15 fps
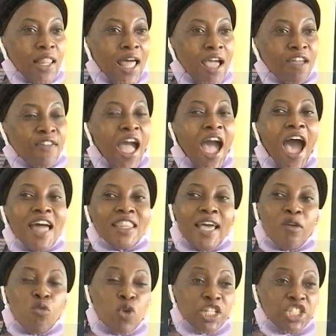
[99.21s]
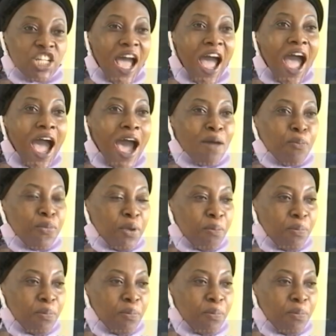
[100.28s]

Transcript: life, and I wish her happy